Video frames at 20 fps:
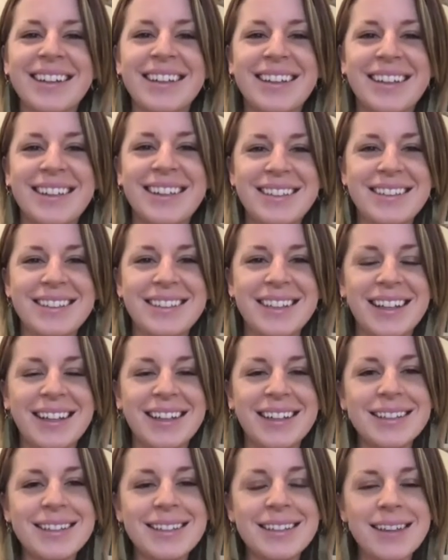Can you
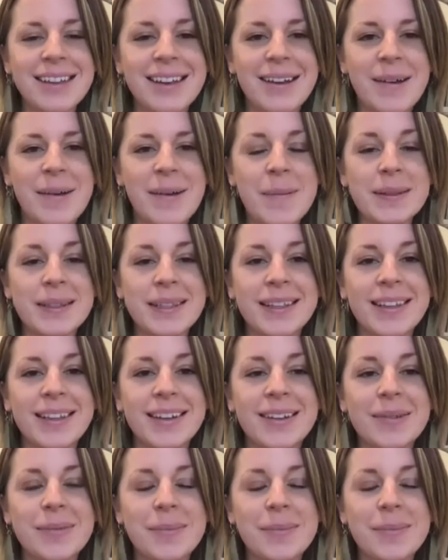tell us a little